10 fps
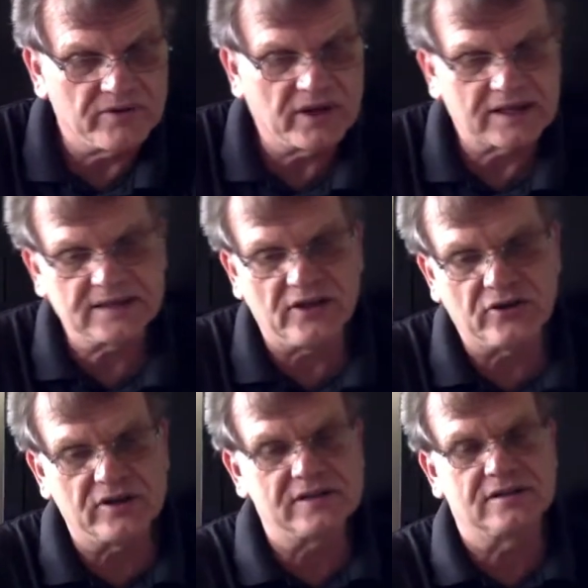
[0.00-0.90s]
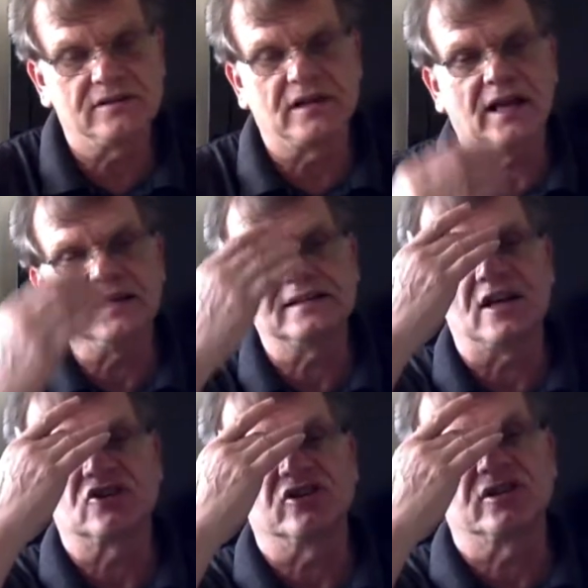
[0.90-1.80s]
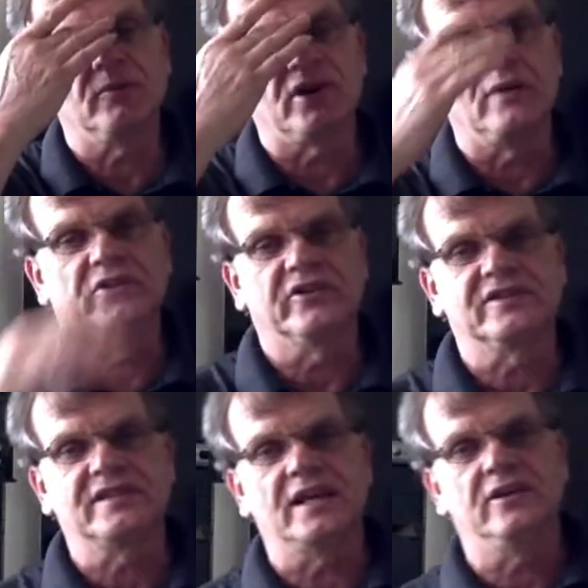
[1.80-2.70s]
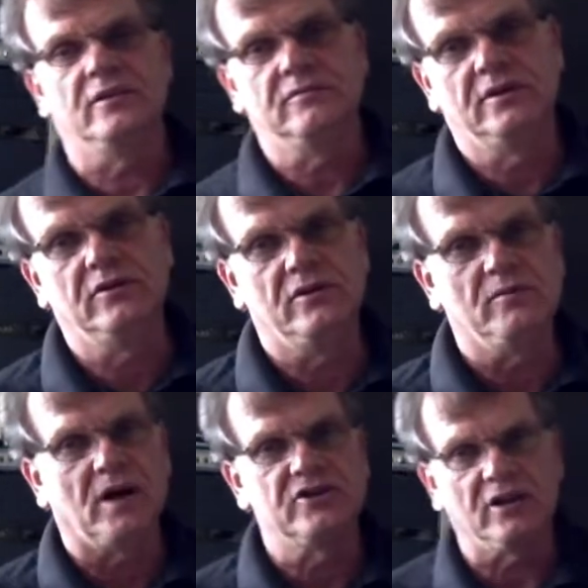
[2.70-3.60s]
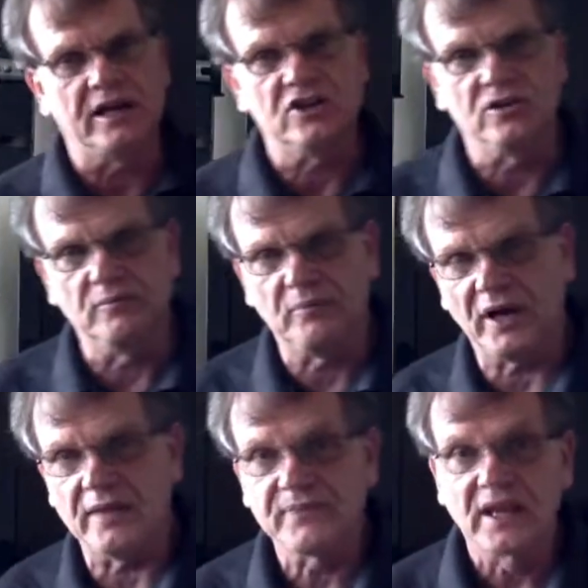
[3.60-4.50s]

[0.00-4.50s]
Like I said, there is the A section sometimes is extended to do the modulation, but